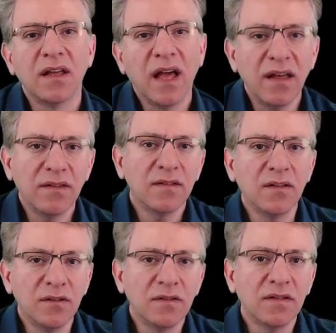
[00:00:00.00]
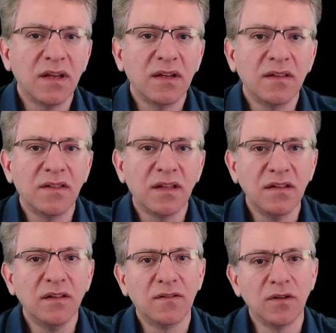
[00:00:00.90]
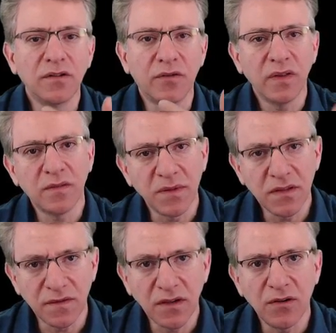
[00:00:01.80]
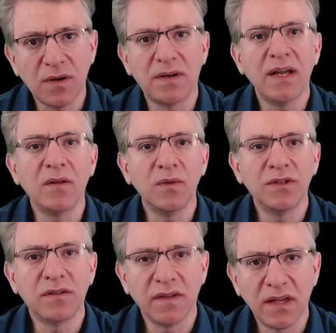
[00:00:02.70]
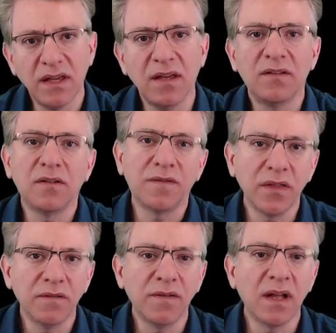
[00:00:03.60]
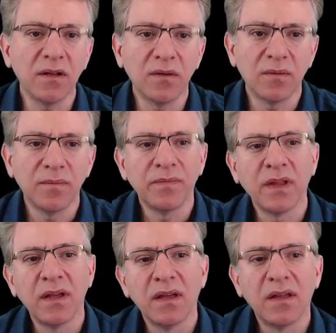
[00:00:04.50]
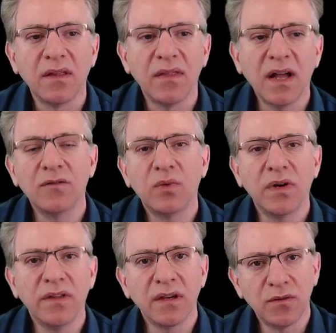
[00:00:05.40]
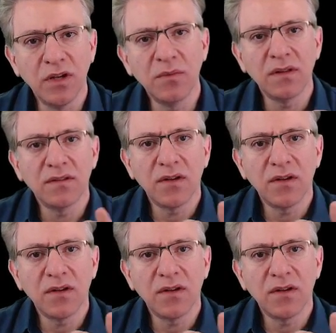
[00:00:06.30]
has to understand that it needs to look for the specific URL, which is the key, to find the value. That's where the agreement